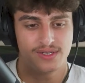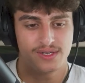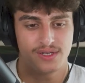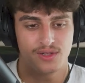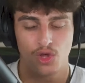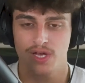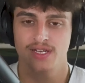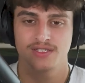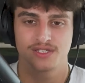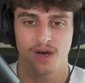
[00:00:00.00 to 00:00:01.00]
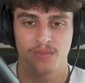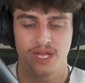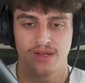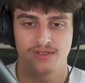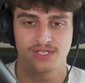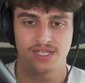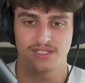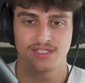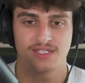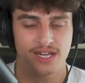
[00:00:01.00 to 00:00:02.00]
look at his thumbnails, and
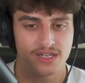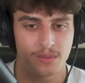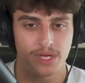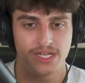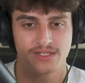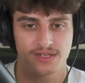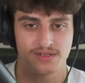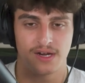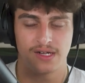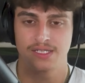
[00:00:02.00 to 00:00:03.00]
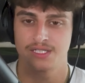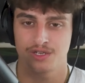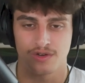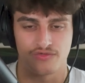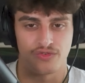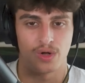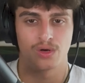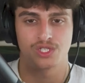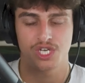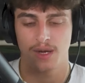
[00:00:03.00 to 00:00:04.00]
since I had a basic knowledge of
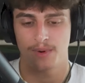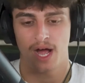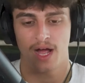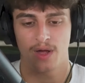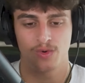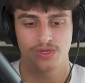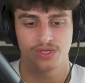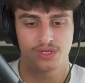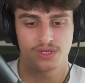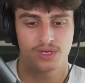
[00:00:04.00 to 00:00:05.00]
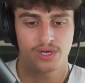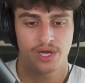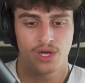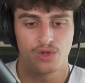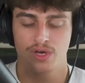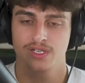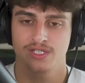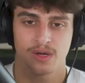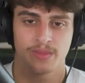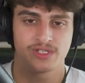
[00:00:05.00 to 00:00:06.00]
Photoshop, I would look at his
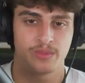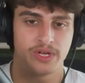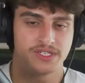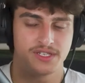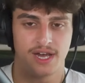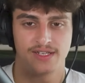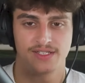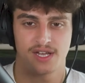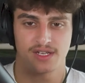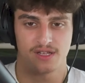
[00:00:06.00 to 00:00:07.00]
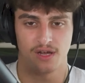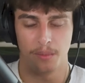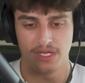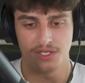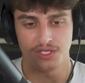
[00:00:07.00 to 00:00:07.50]
thumbnails and basically dissect them and just